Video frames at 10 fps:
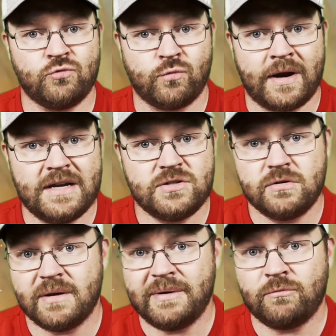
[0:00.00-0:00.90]
great,
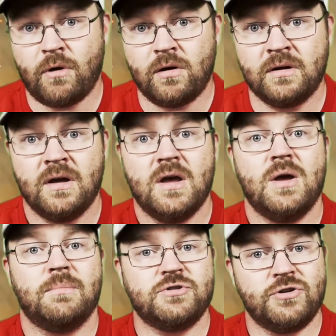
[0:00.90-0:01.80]
don't get me wrong,
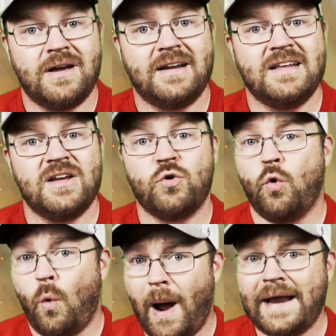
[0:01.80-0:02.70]
but you're not going to get
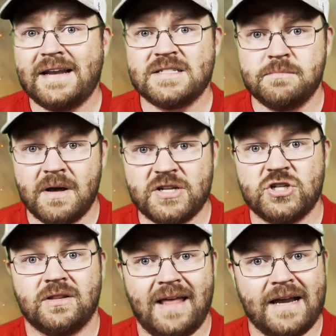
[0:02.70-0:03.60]
quite as
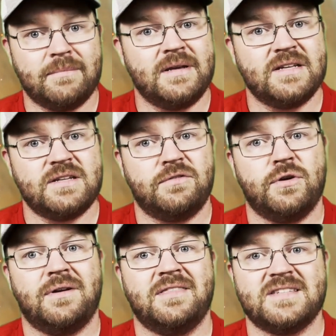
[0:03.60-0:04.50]
much light, because if
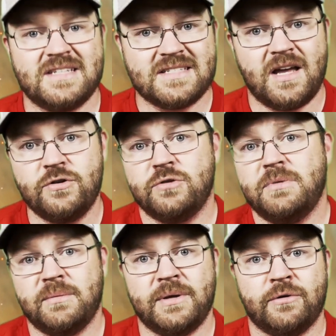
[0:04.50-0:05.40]
you're in the 600
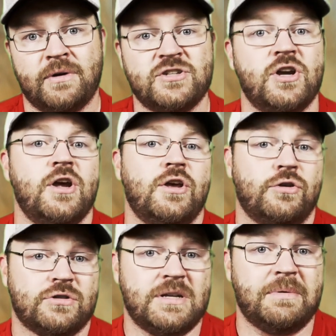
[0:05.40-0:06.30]
millimeter range,
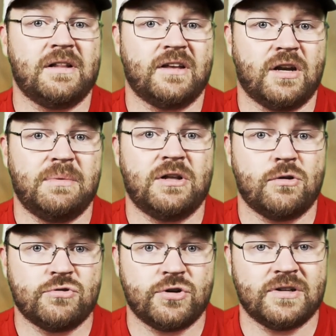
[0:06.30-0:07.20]
you're typically going to be
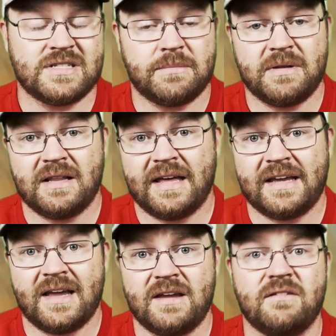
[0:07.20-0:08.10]
closer to something
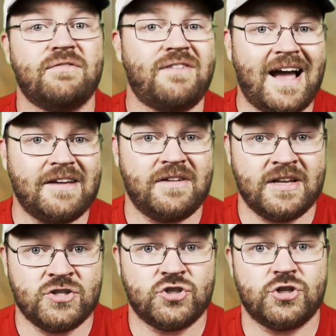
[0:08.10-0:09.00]
like a
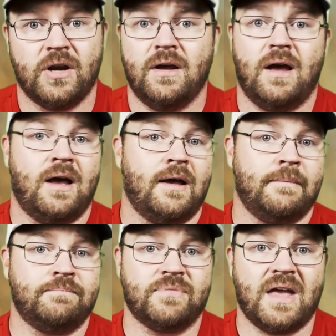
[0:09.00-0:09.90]
5-inch
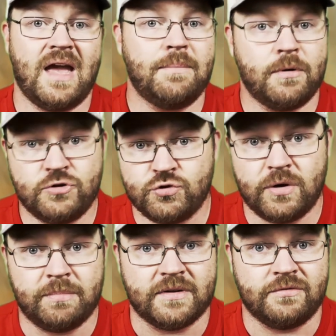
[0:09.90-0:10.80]
Apo
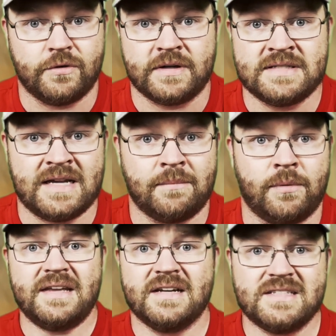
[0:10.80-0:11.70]
triplet, for example.
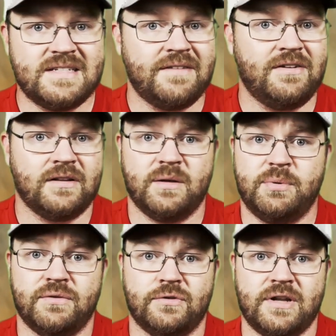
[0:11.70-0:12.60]
It is definitely a
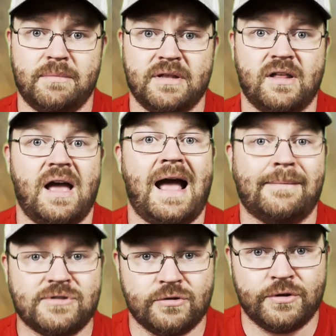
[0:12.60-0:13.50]
beautiful nebula,
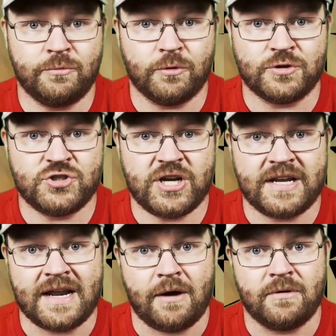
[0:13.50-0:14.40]
absolutely worth
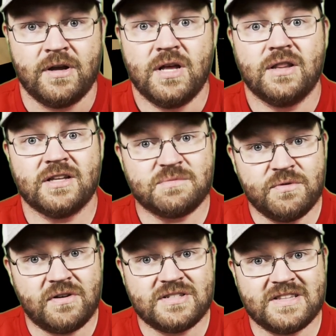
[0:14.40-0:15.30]
checking out. Let's
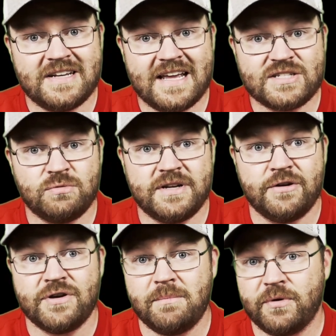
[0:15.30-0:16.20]
move on to the next one
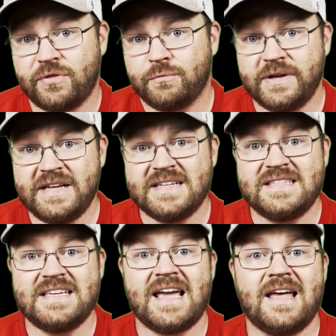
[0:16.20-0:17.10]
here. Number 3 is
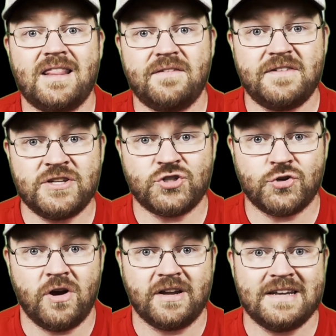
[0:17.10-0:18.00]
the Elephant's
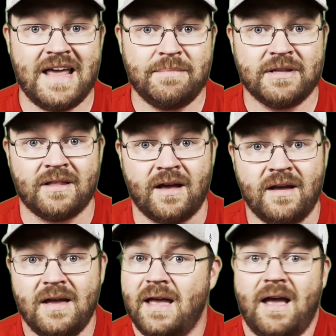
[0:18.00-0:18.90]
Trunk Nebula.
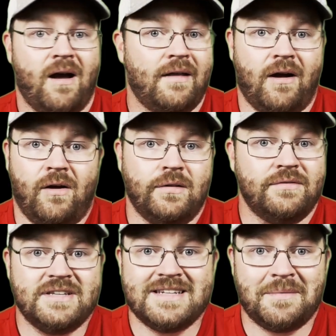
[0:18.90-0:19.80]
All
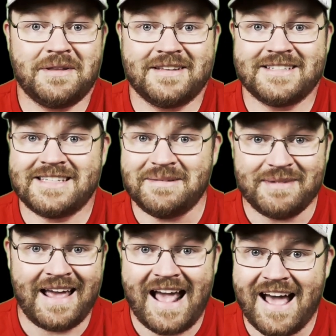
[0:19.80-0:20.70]
of these nebulas seem
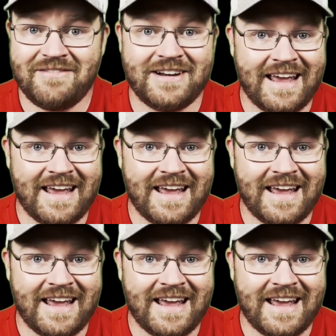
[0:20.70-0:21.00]
to have an